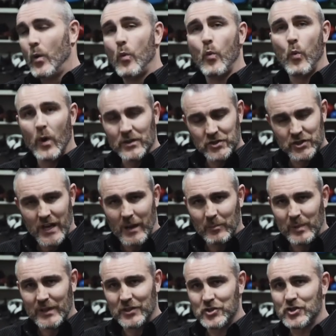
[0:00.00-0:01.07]
One
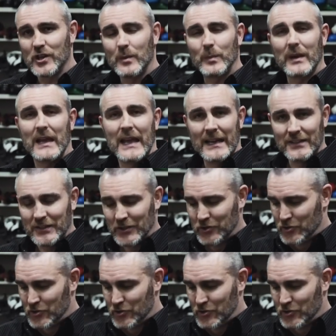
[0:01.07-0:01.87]
championship, Enter the